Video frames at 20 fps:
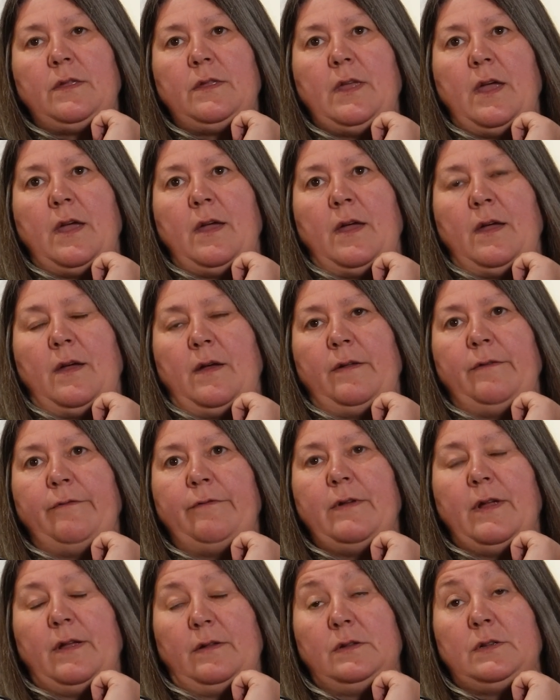
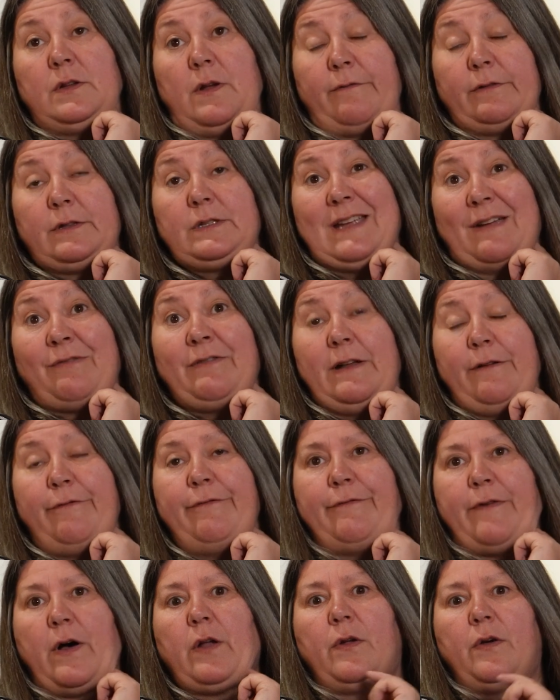and definitely
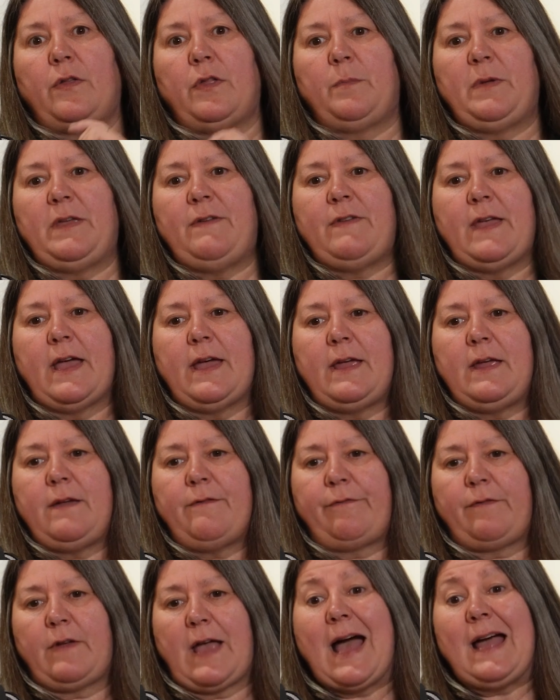follow the BVA
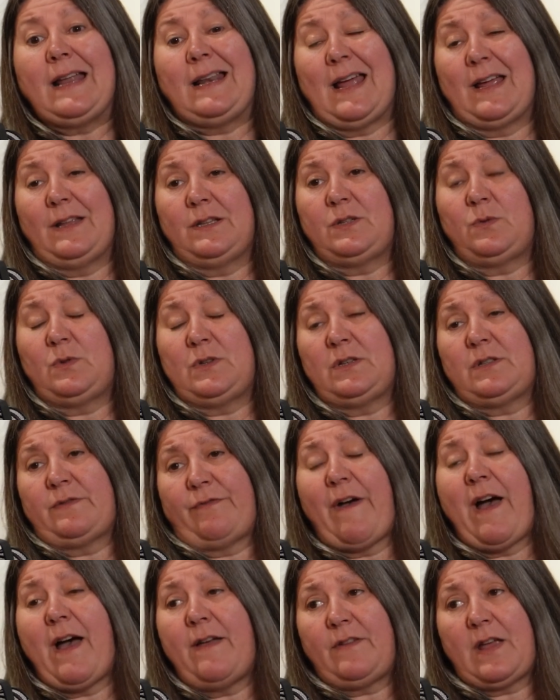guidelines, which is
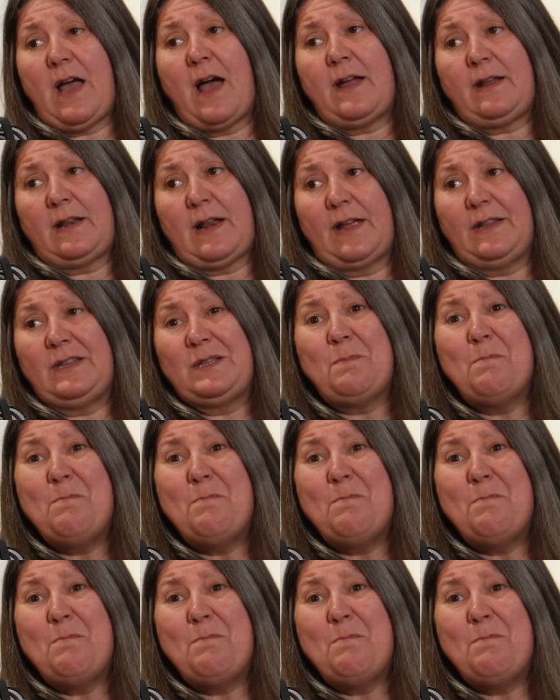5 guidelines.